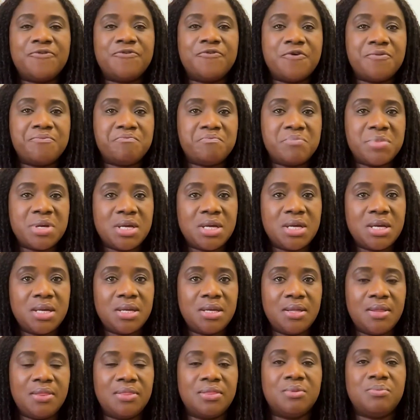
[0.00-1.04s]
for
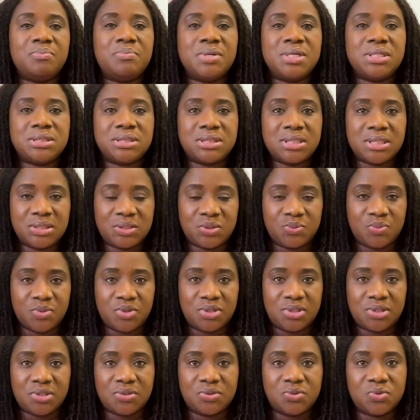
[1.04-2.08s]
me, the business
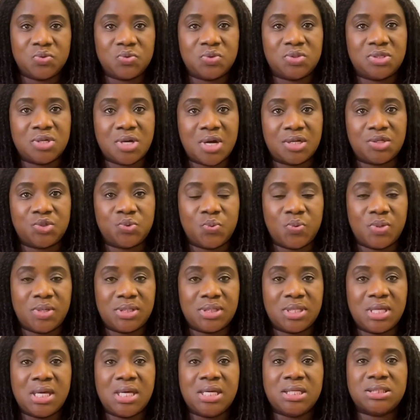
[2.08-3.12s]
model to start
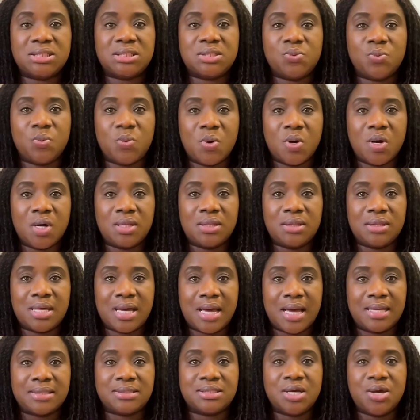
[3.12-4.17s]
with is the one
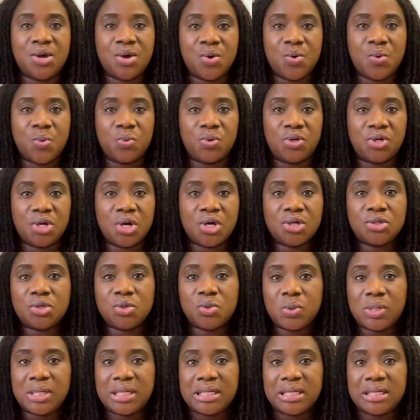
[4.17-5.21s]
that
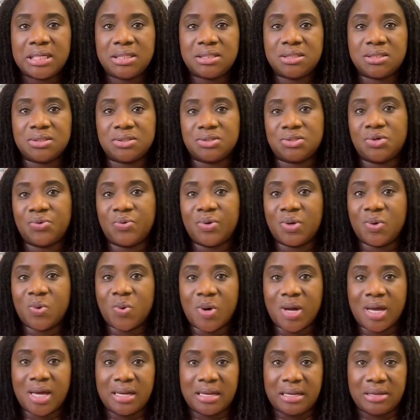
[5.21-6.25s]
not only does not
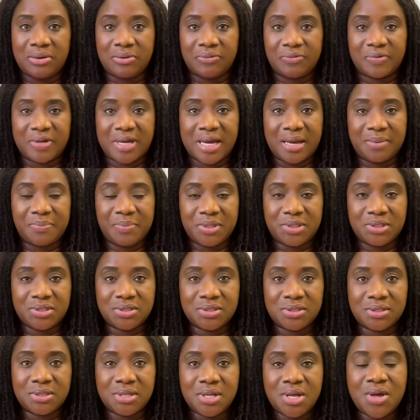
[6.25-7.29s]
require a little
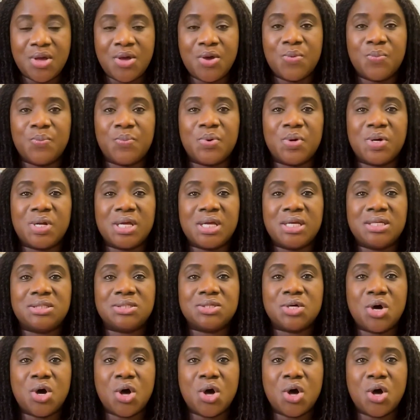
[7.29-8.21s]
capital, but it